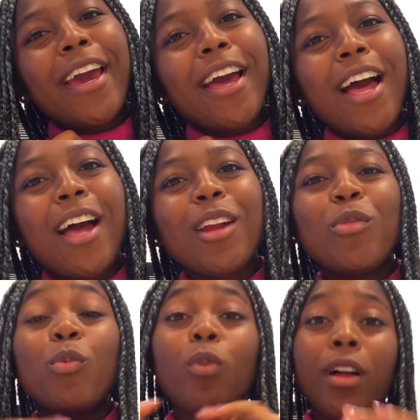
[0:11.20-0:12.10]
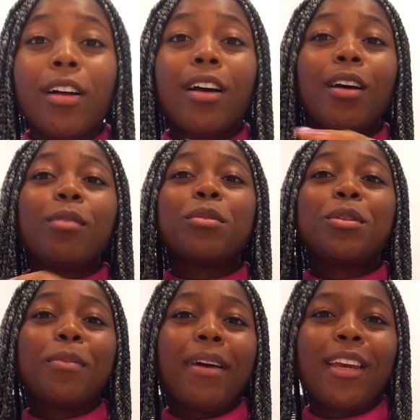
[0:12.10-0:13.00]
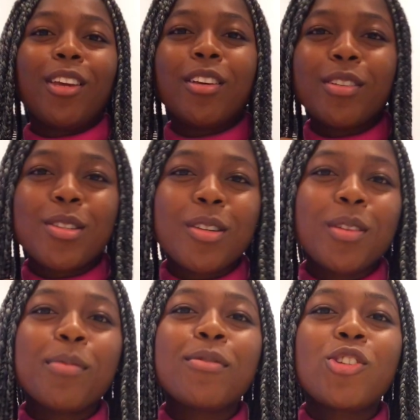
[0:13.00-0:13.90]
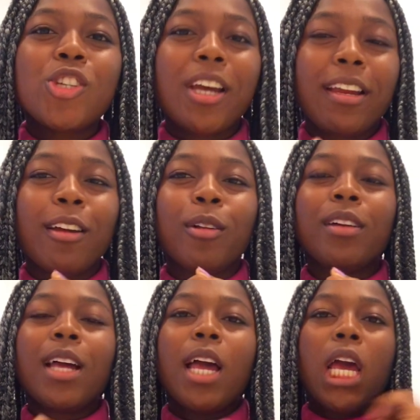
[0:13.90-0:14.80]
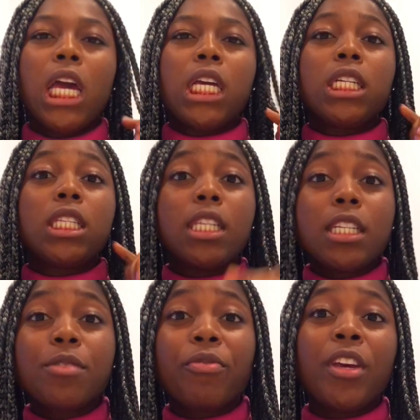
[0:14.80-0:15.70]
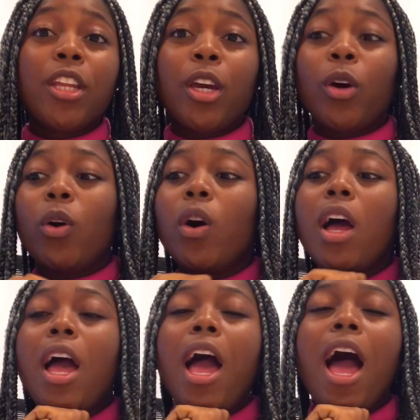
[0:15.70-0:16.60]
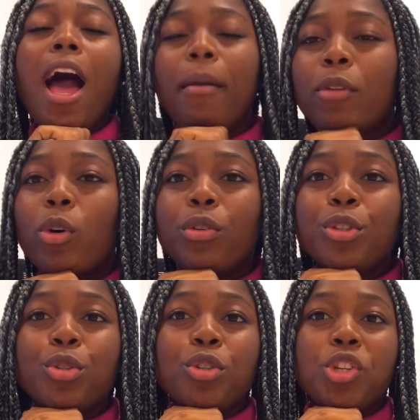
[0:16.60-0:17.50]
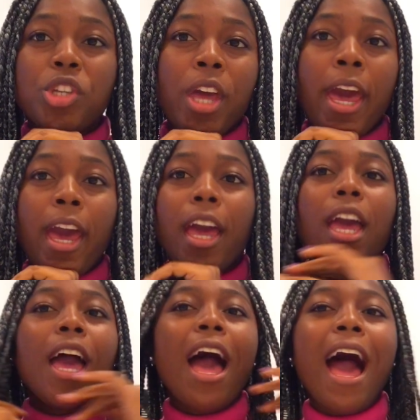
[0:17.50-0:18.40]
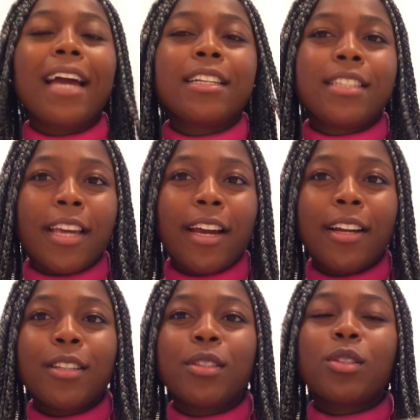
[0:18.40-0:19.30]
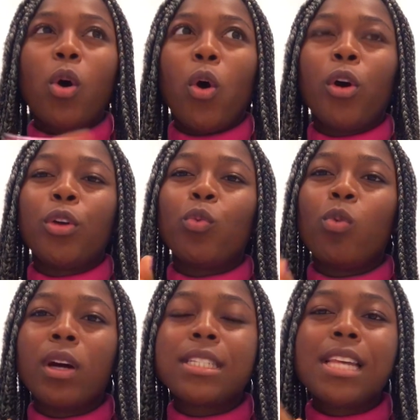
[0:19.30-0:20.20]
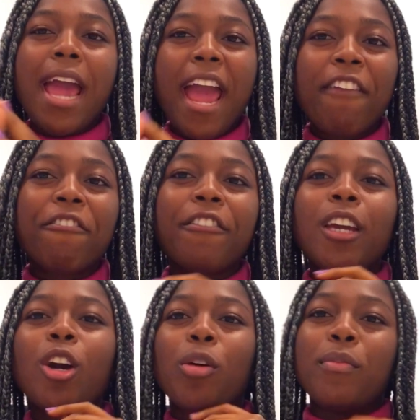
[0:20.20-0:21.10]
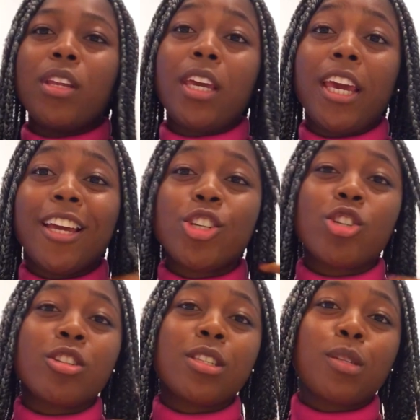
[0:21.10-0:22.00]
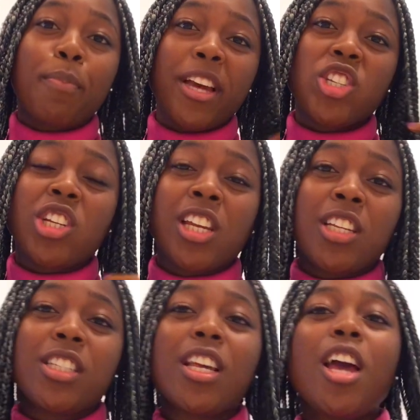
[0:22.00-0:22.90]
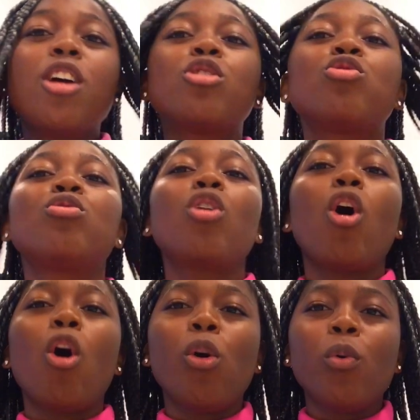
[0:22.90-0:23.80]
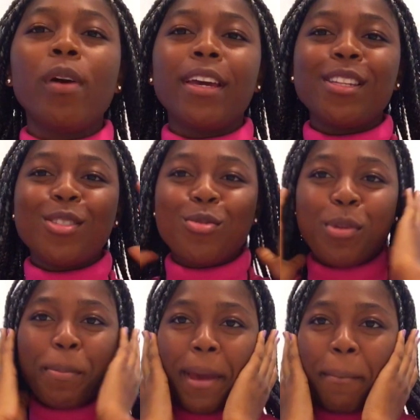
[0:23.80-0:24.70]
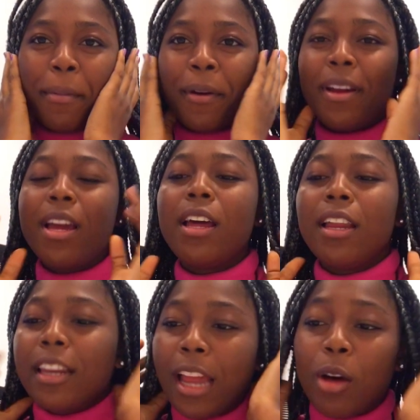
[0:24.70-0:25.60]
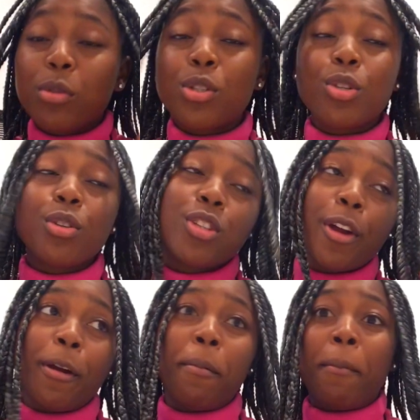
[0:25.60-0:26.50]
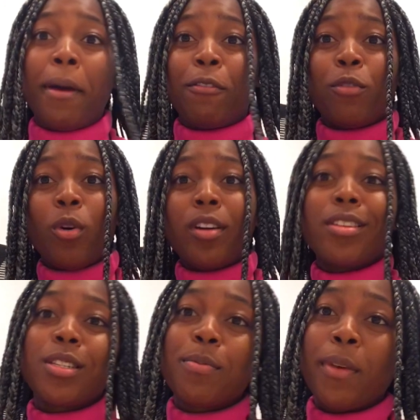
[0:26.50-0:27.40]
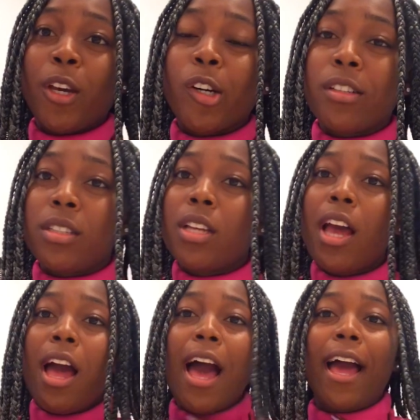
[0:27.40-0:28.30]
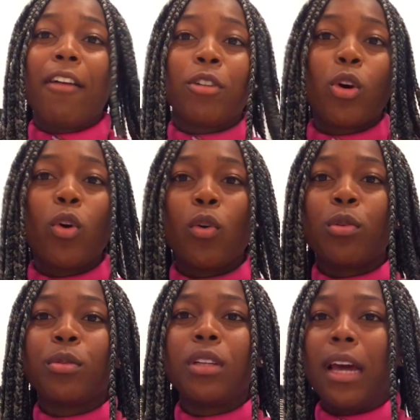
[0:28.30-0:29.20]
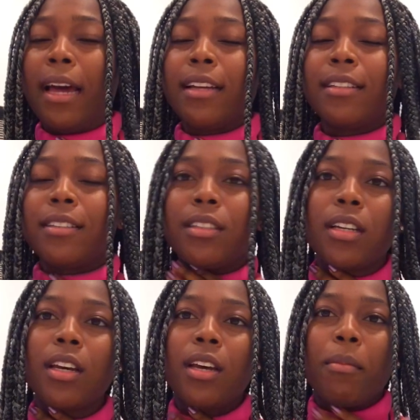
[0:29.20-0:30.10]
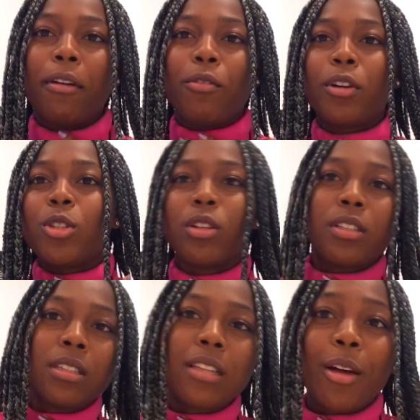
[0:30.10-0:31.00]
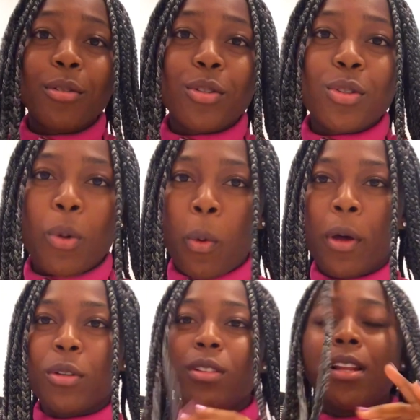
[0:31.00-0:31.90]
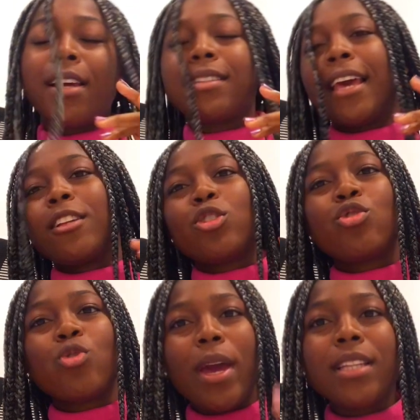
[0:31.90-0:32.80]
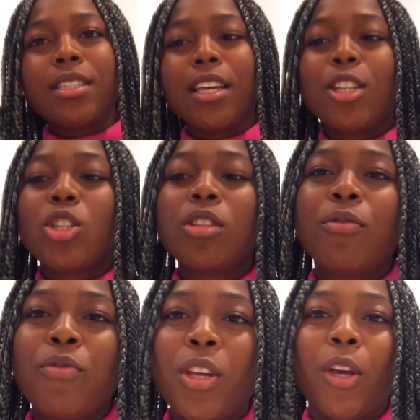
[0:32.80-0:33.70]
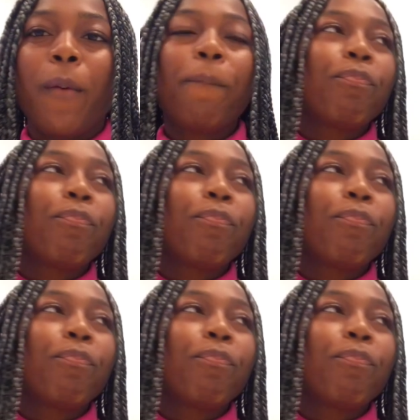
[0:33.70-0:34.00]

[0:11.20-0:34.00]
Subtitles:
there and welcome to my YouTube channel. In this video, I'm going to share ideas on what every communication specialist should always remember. Now, so sorry about my voice because I have a cold and my voice doesn't sound so well. So let's get straight into the video.